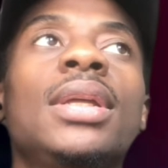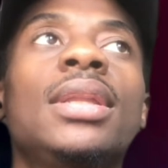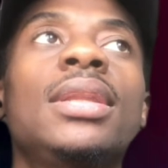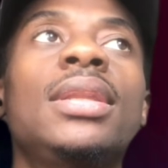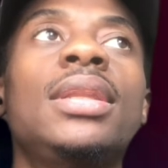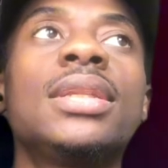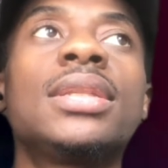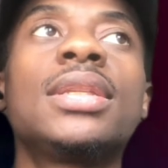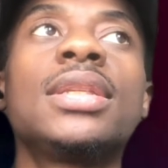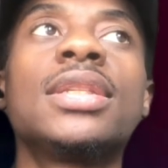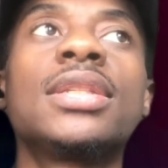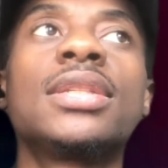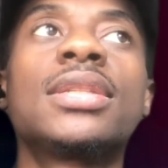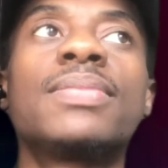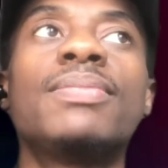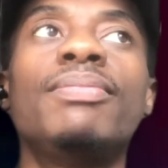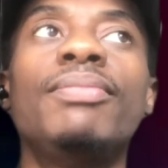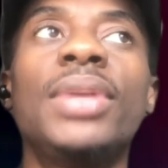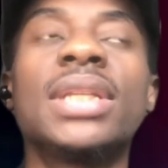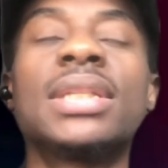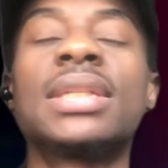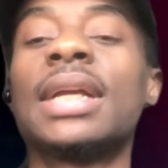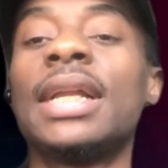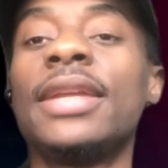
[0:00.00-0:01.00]
this is
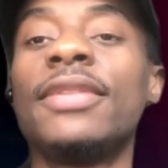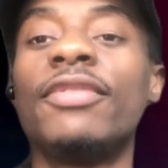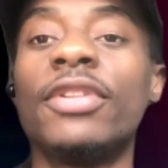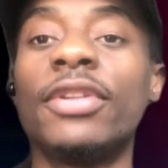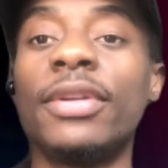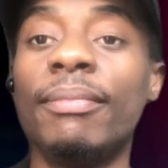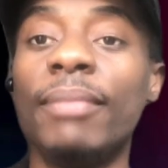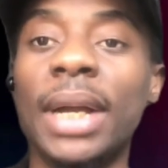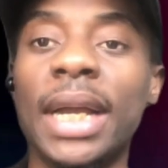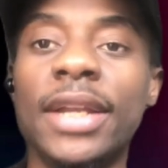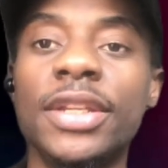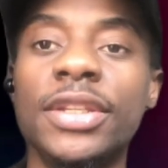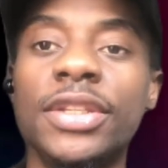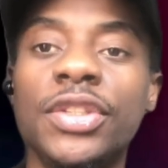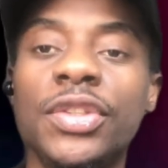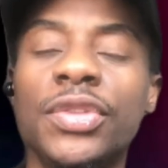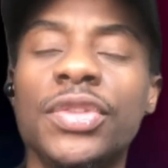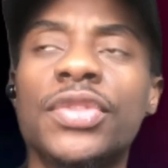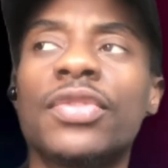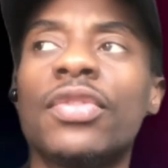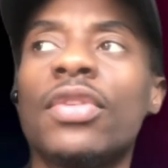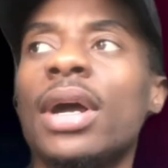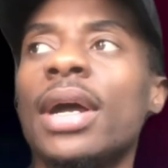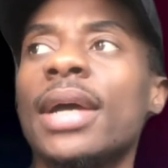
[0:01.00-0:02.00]
basically very bad
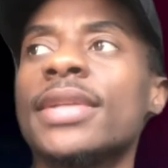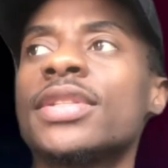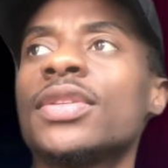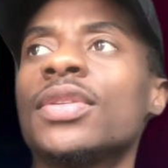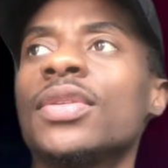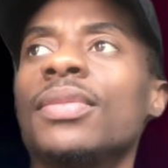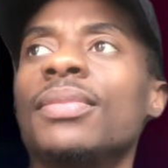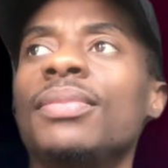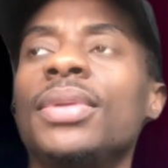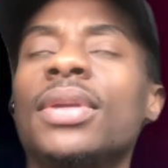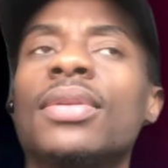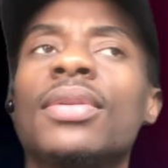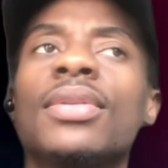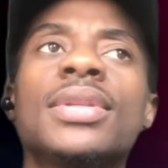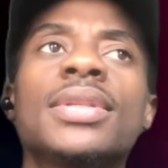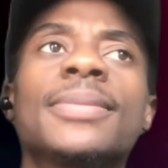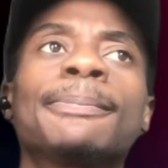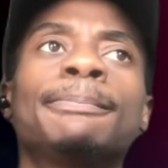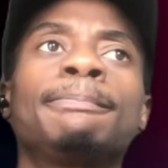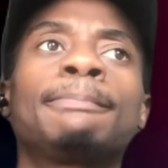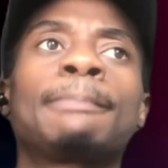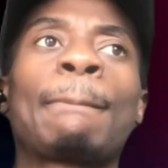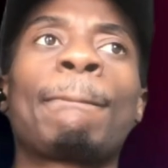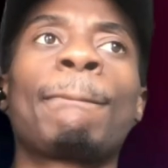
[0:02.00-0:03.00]
news for Arsenal because
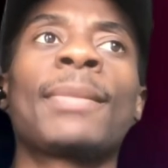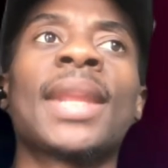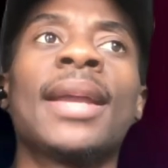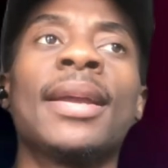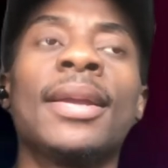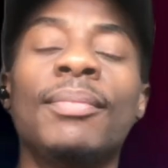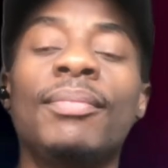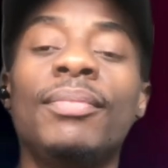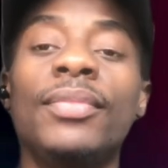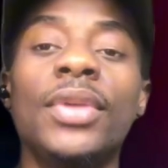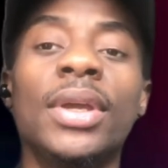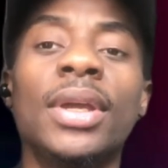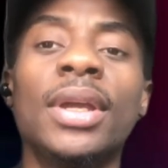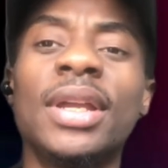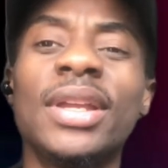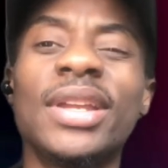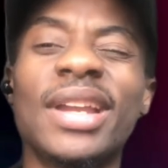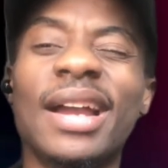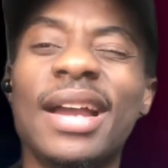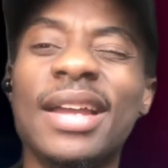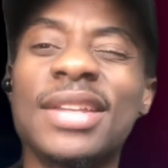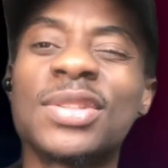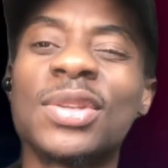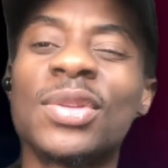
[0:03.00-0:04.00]

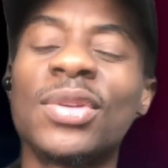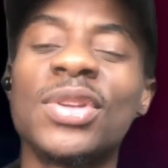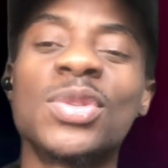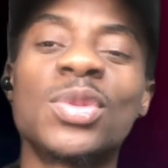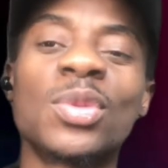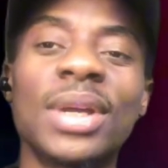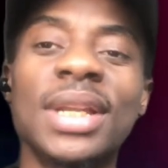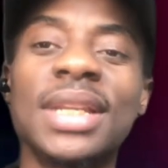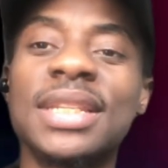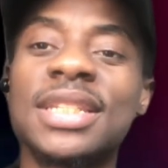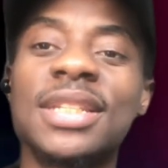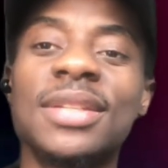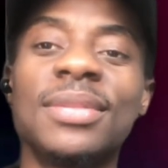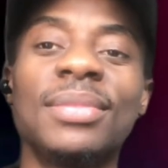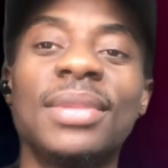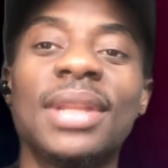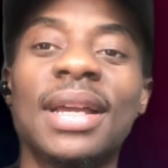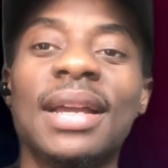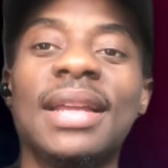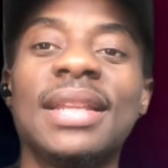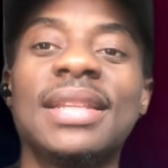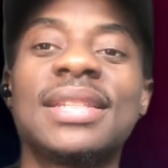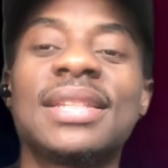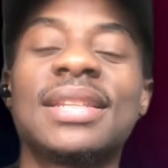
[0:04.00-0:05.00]
Arsenal is one team
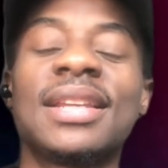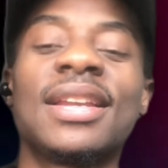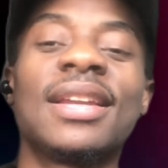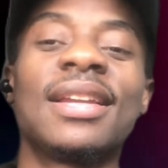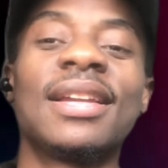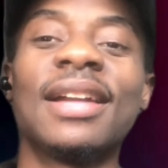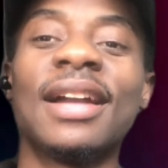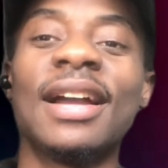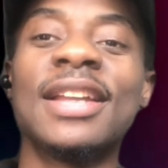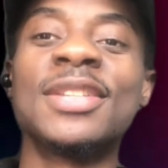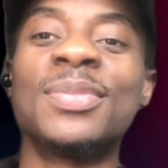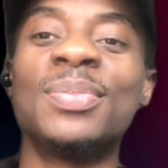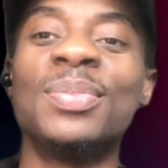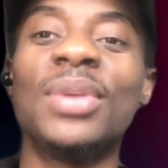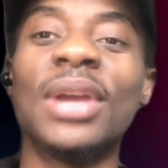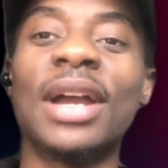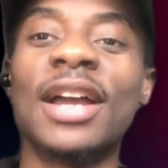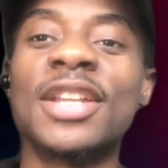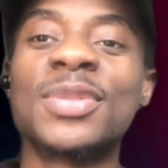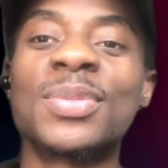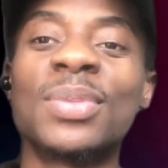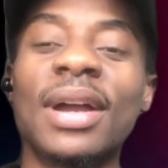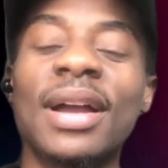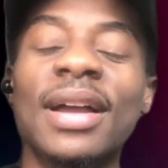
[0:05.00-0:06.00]
that
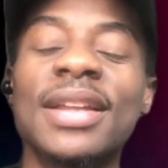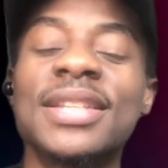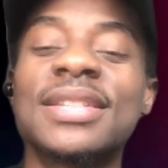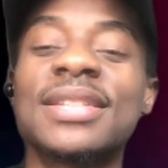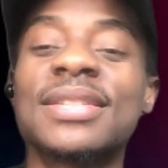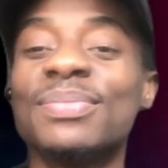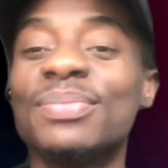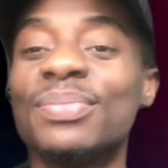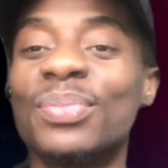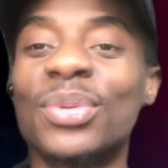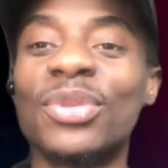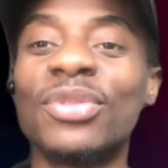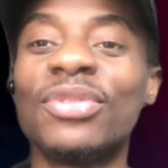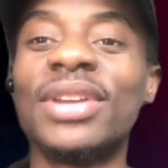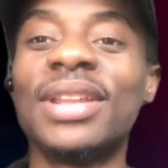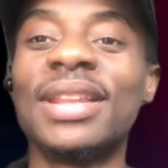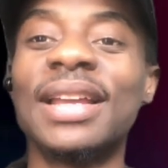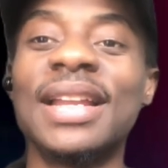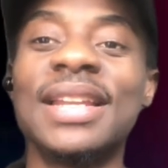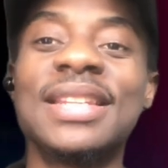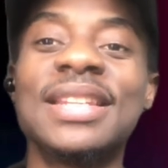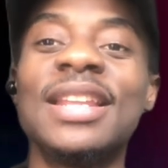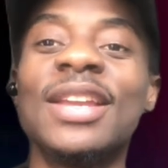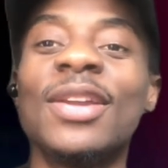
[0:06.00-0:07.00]
has proven
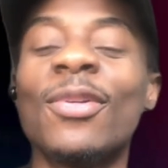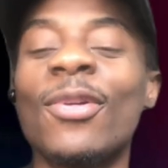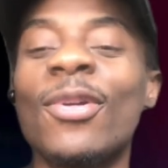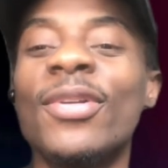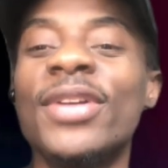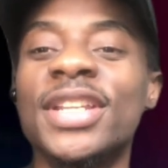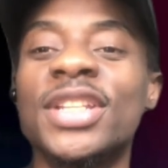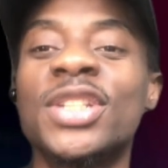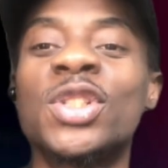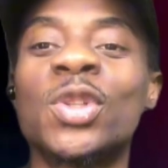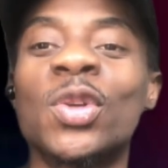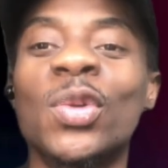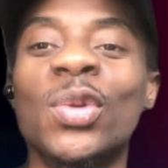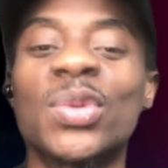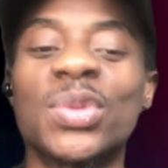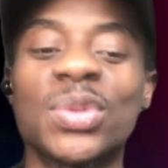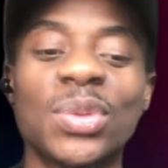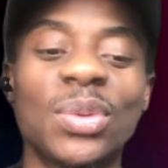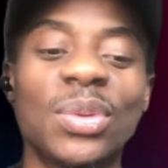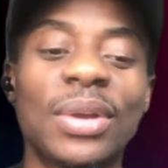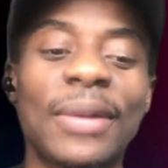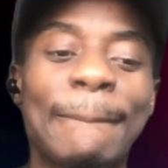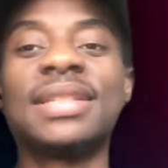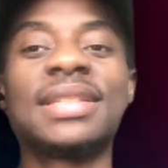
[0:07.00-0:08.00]
that they always choke.
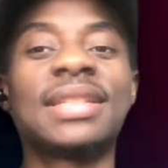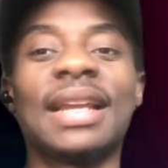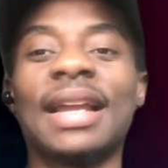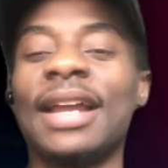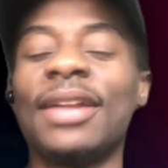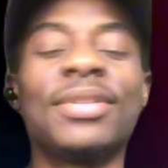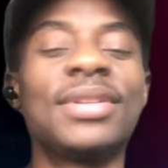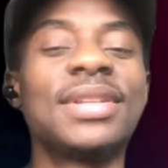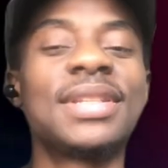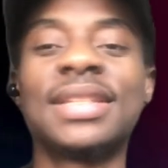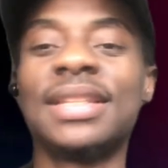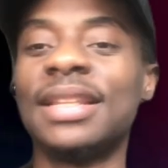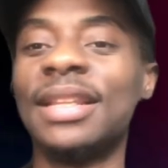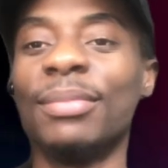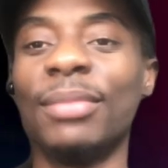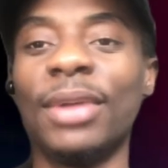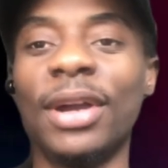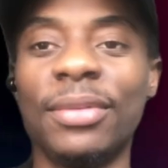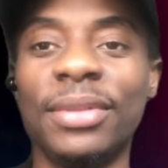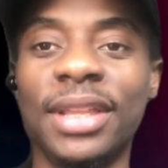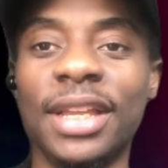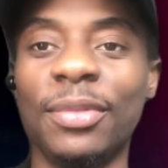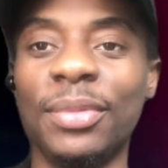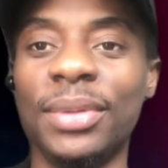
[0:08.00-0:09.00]
So I don't see them
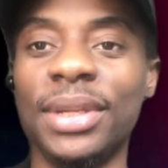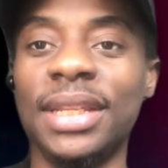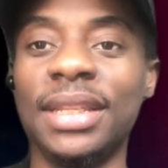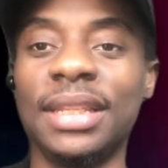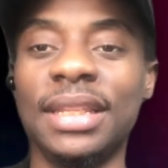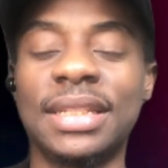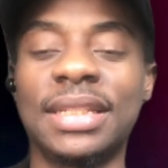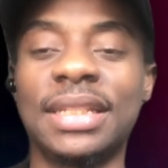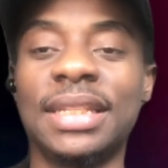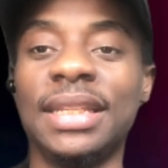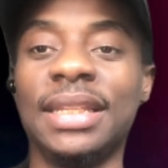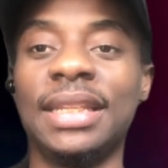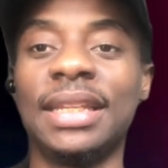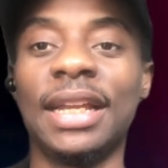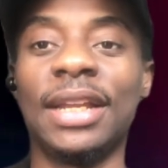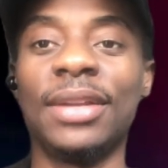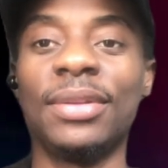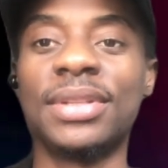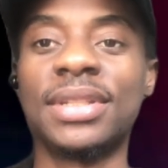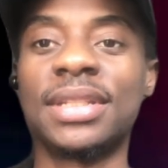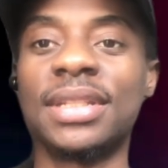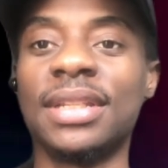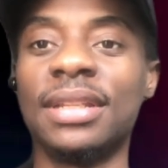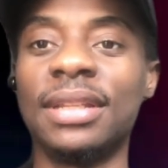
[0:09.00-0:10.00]
how they are winning this league. I
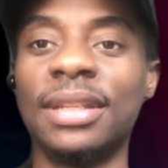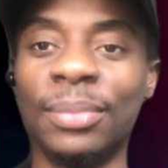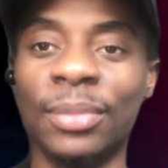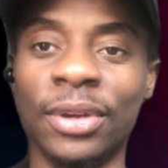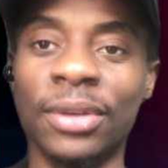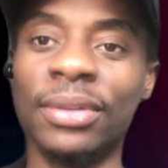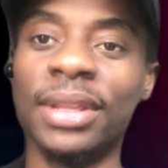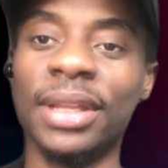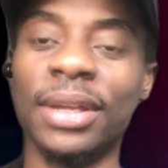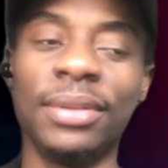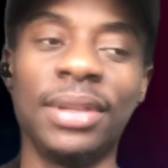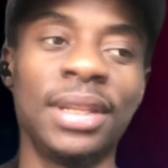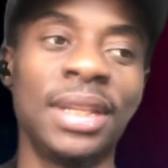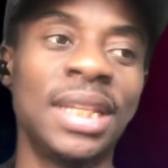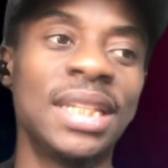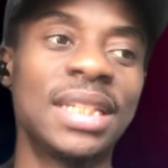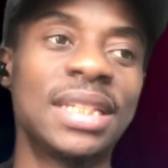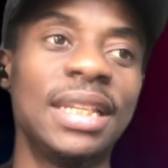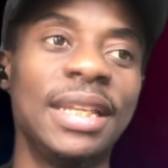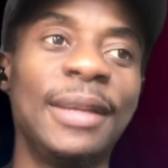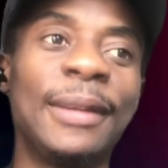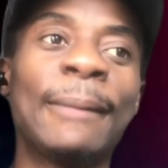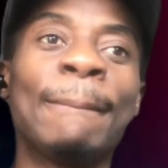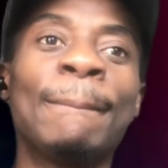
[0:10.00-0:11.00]
don't see them how they are winning this
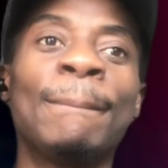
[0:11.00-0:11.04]
league.